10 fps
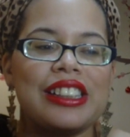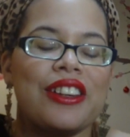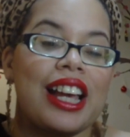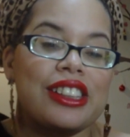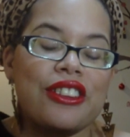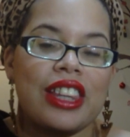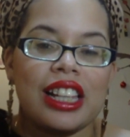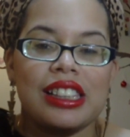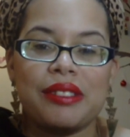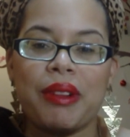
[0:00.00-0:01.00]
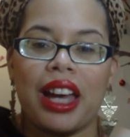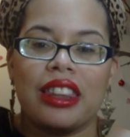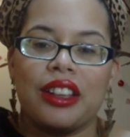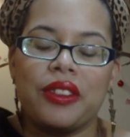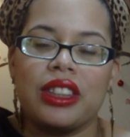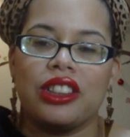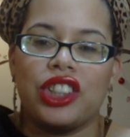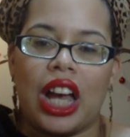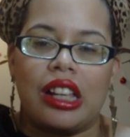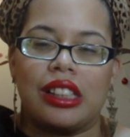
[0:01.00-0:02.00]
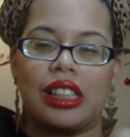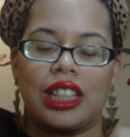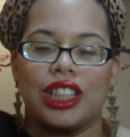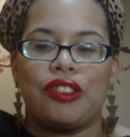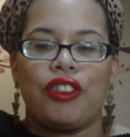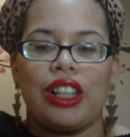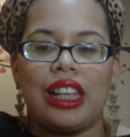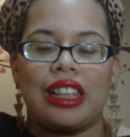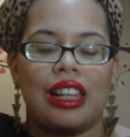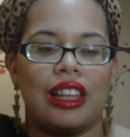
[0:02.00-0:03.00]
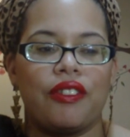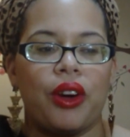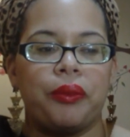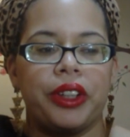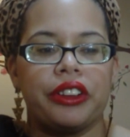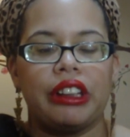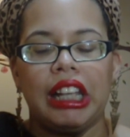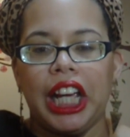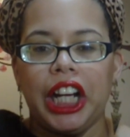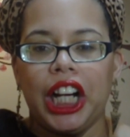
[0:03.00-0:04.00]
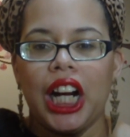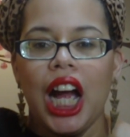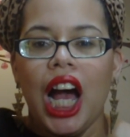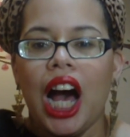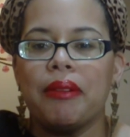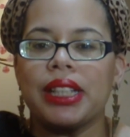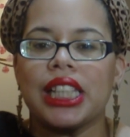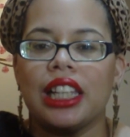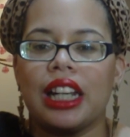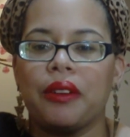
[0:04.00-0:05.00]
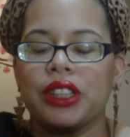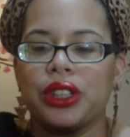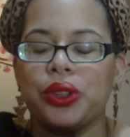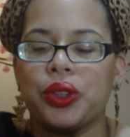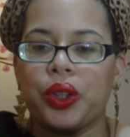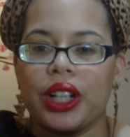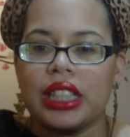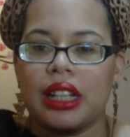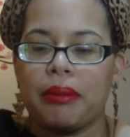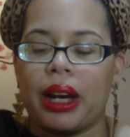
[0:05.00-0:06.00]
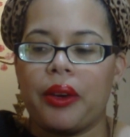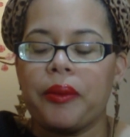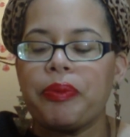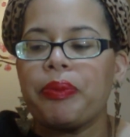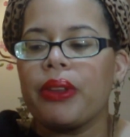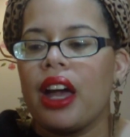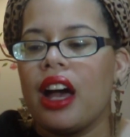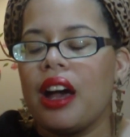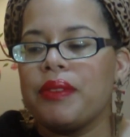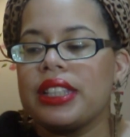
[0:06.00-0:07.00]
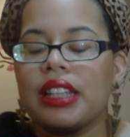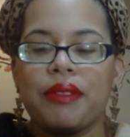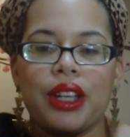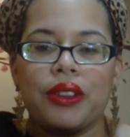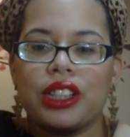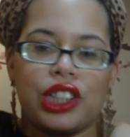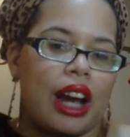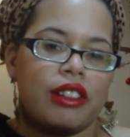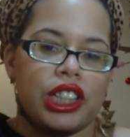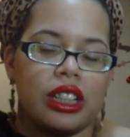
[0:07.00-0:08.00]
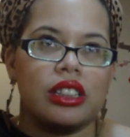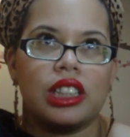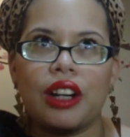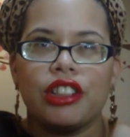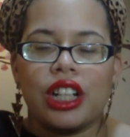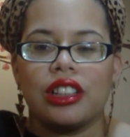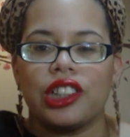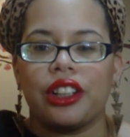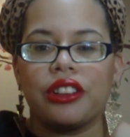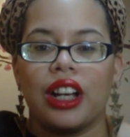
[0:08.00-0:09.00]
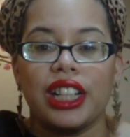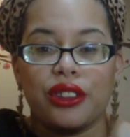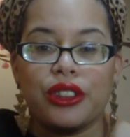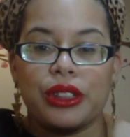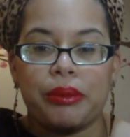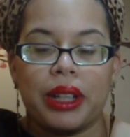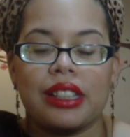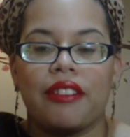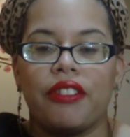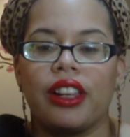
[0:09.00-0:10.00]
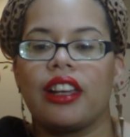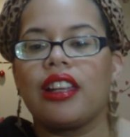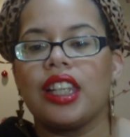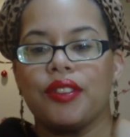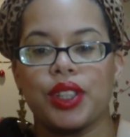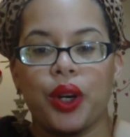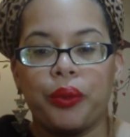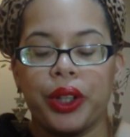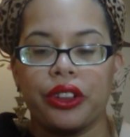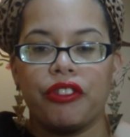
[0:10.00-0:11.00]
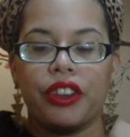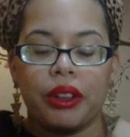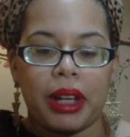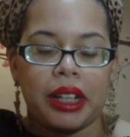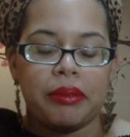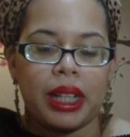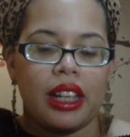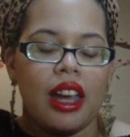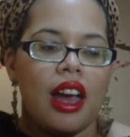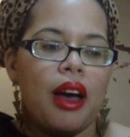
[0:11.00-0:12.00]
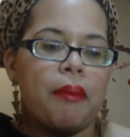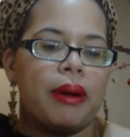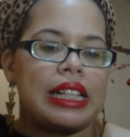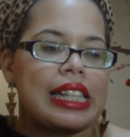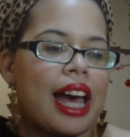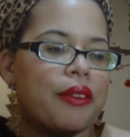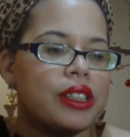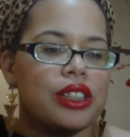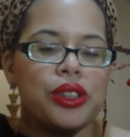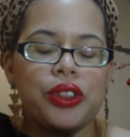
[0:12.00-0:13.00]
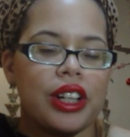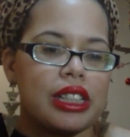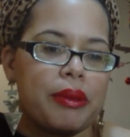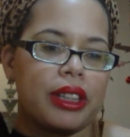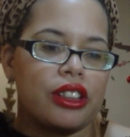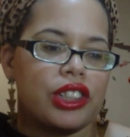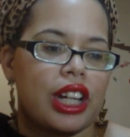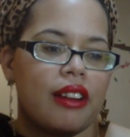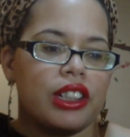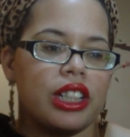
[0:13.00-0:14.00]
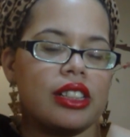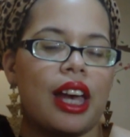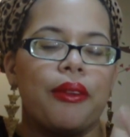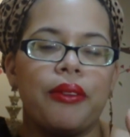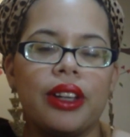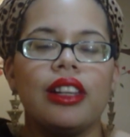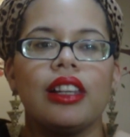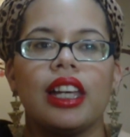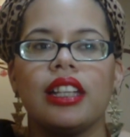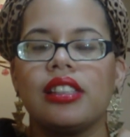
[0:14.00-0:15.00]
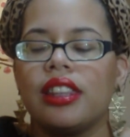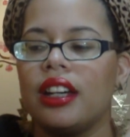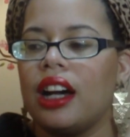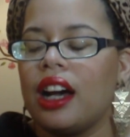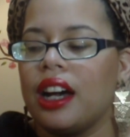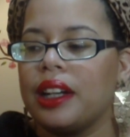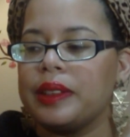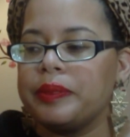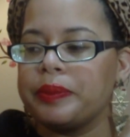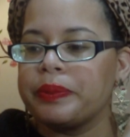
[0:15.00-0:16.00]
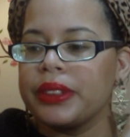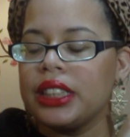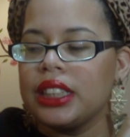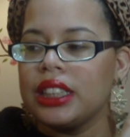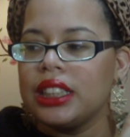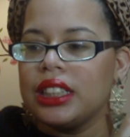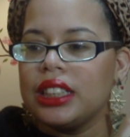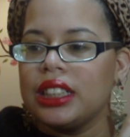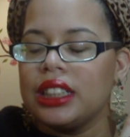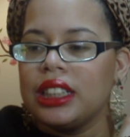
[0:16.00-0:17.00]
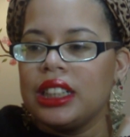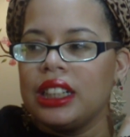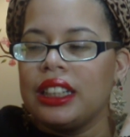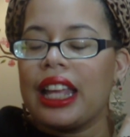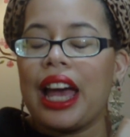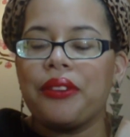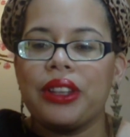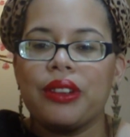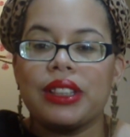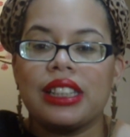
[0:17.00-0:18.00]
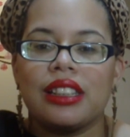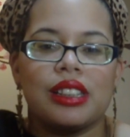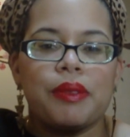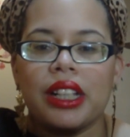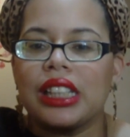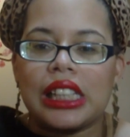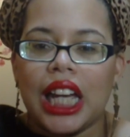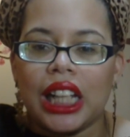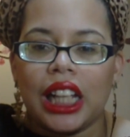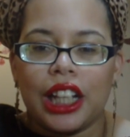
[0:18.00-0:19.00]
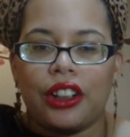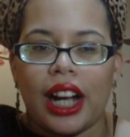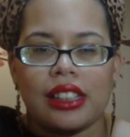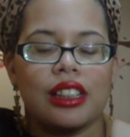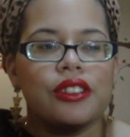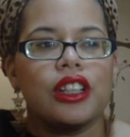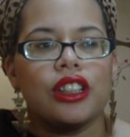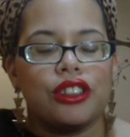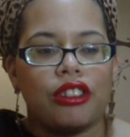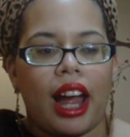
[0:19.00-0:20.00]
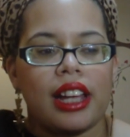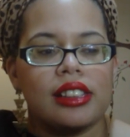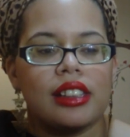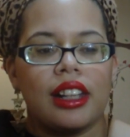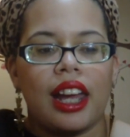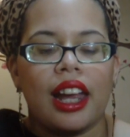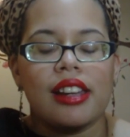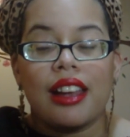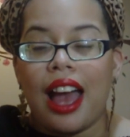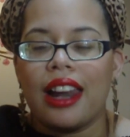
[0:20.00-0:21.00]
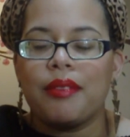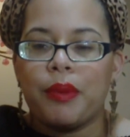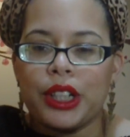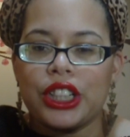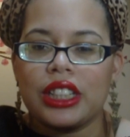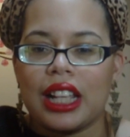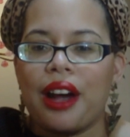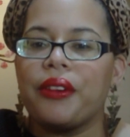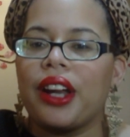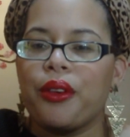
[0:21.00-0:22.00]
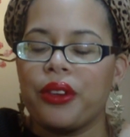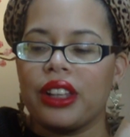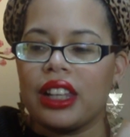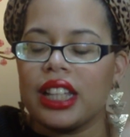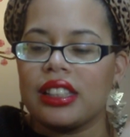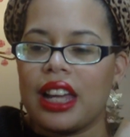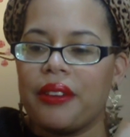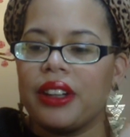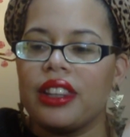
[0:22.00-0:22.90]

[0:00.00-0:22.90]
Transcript: So that's my thing with the gels is I just feel like they leave a weird layer on my skin that I wasn't too crazy about. The same thing with shower gels. Shower gel in general, I don't use it because I feel like it leaves a weird film on me. But I wasn't too crazy about their shower gels. I really liked the they had one that smelled exactly like grass. I think it was called Grass. And I had purchased that one. I really liked that one.